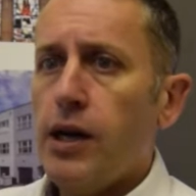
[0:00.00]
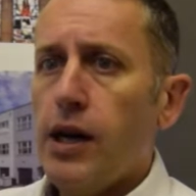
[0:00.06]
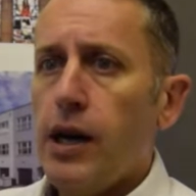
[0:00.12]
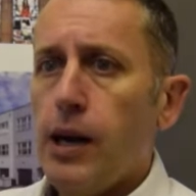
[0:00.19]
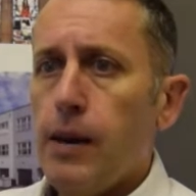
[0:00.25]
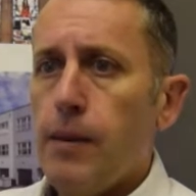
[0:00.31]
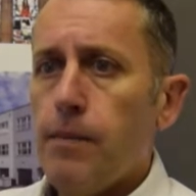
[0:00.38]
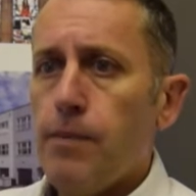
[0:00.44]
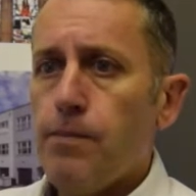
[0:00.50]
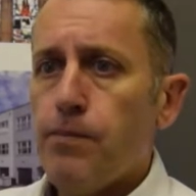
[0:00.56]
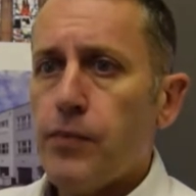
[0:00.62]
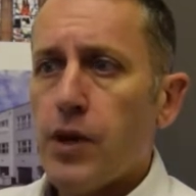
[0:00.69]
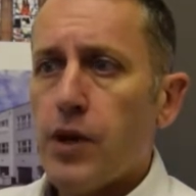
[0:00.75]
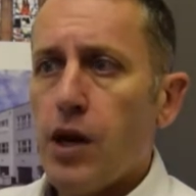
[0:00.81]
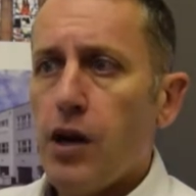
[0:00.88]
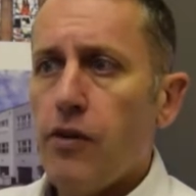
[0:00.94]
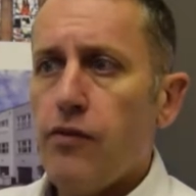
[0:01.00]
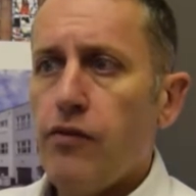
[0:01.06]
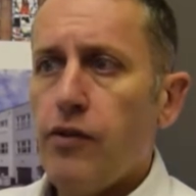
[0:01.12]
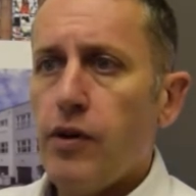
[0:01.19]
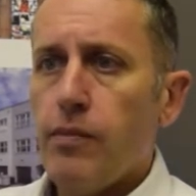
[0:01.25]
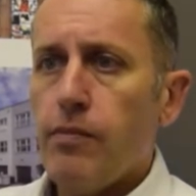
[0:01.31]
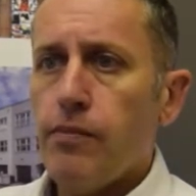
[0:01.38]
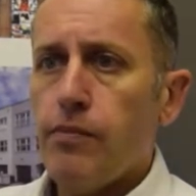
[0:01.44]
I've
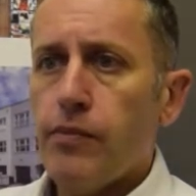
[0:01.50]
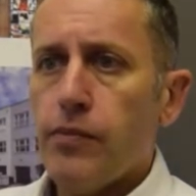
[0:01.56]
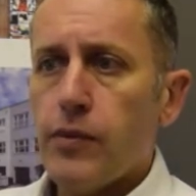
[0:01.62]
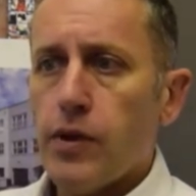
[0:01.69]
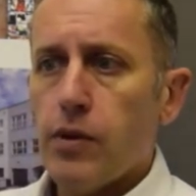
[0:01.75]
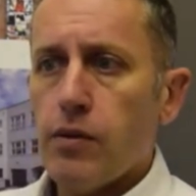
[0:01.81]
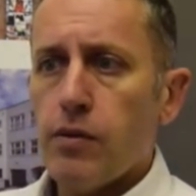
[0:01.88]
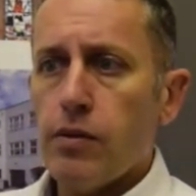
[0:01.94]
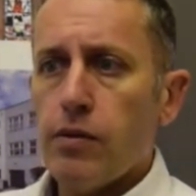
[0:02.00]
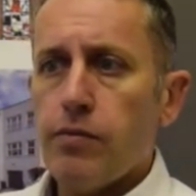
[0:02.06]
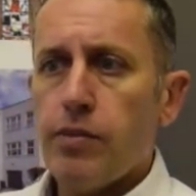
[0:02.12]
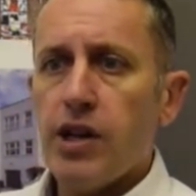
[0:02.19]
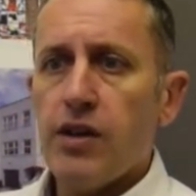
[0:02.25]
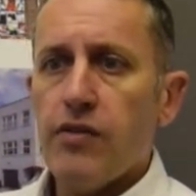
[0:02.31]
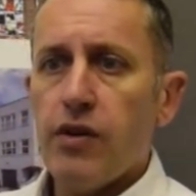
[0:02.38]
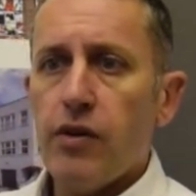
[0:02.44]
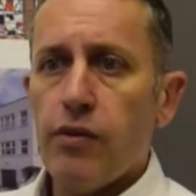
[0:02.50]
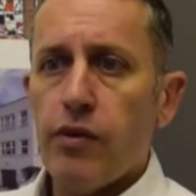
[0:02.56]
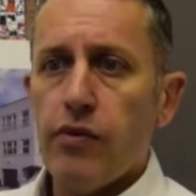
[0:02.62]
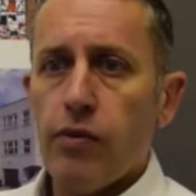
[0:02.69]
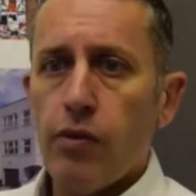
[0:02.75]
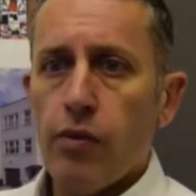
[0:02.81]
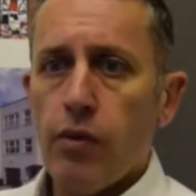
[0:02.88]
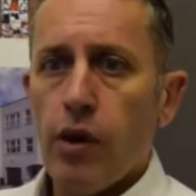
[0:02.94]
been involved with
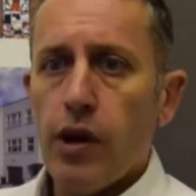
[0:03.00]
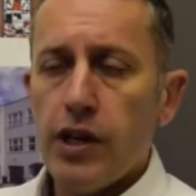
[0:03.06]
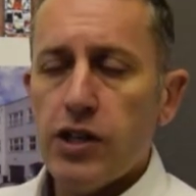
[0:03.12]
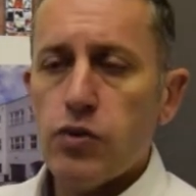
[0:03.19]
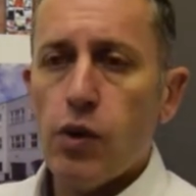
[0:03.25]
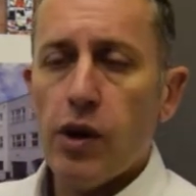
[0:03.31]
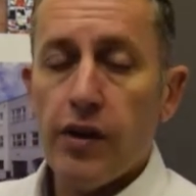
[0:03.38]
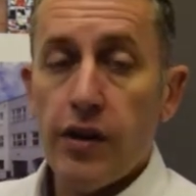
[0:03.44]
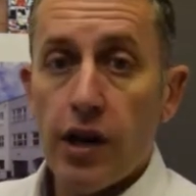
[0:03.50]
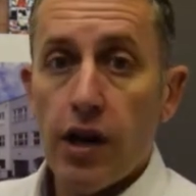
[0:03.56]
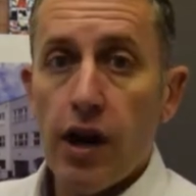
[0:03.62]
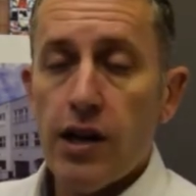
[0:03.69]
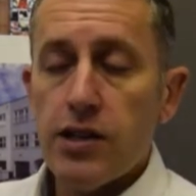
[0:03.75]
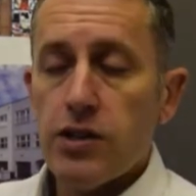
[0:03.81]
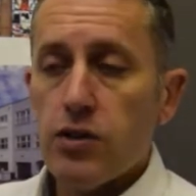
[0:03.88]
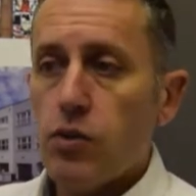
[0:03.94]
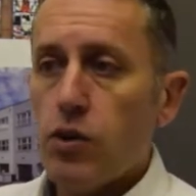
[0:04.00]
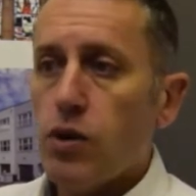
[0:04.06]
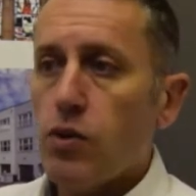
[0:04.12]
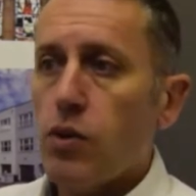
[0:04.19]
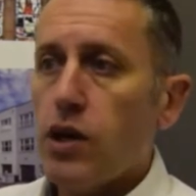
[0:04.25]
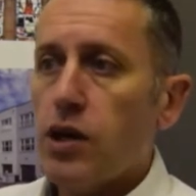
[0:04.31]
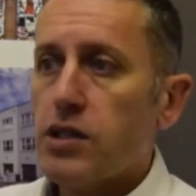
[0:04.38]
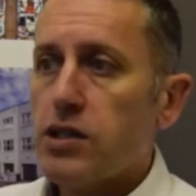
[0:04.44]
at least one of the guys who
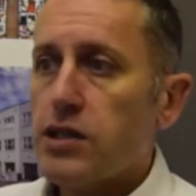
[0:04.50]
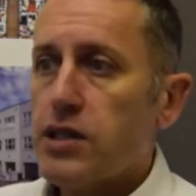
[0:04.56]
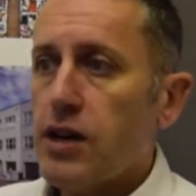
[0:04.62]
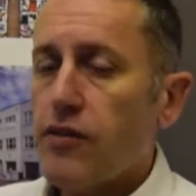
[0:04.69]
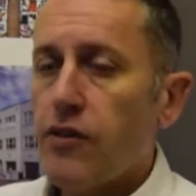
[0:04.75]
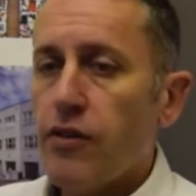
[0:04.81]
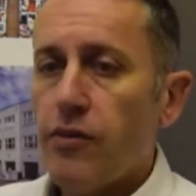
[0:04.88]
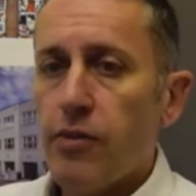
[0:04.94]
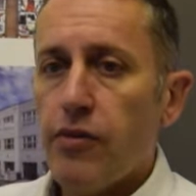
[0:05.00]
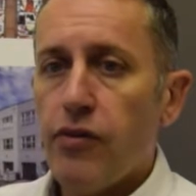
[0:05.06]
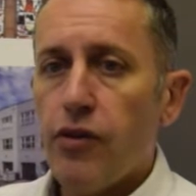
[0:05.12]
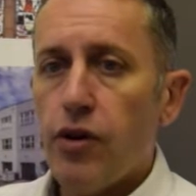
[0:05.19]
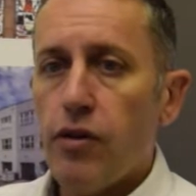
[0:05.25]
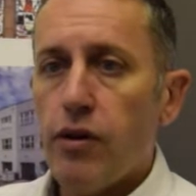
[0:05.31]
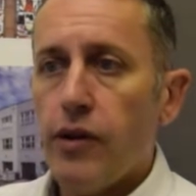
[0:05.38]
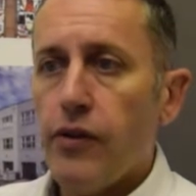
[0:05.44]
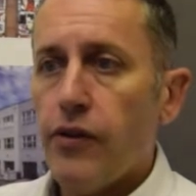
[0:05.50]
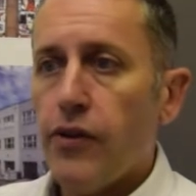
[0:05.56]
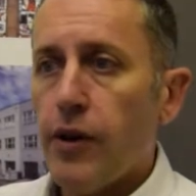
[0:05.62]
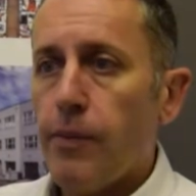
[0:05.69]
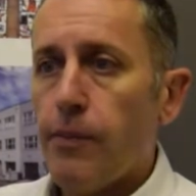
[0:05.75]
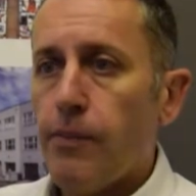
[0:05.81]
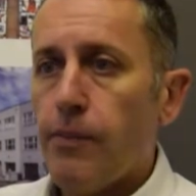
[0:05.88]
works in South Africa before, and they're